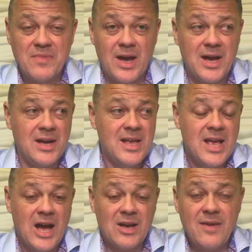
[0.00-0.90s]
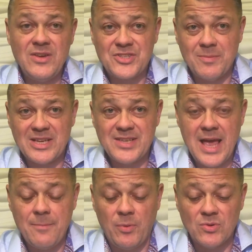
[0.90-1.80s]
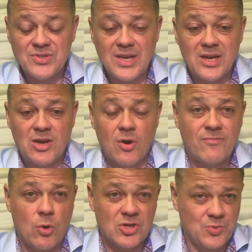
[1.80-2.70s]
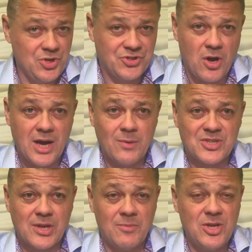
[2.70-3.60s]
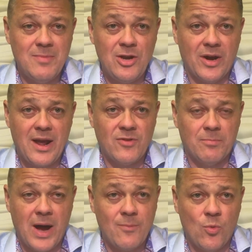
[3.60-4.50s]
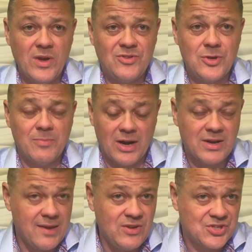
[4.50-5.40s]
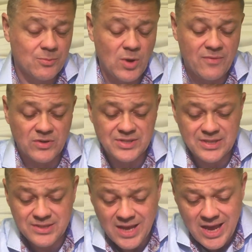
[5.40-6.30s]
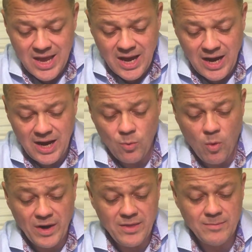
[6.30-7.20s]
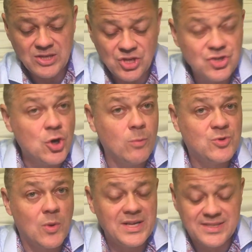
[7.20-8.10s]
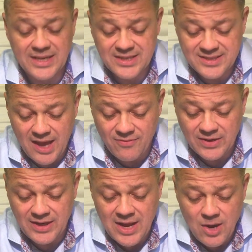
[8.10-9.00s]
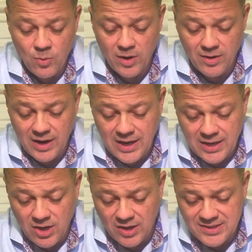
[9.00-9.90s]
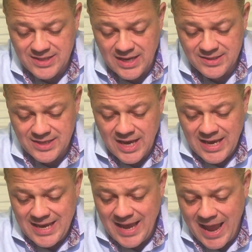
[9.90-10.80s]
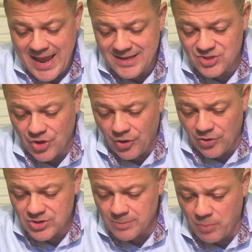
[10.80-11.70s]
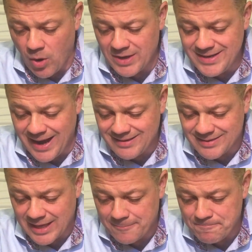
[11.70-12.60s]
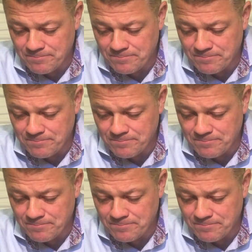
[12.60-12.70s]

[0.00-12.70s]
I'll give you some examples. And of course, when you're talking with somebody, you may not have your Bible with you, but I'll give you some references. One of them is in Job 26:7, where God says, He hangs the earth upon nothing.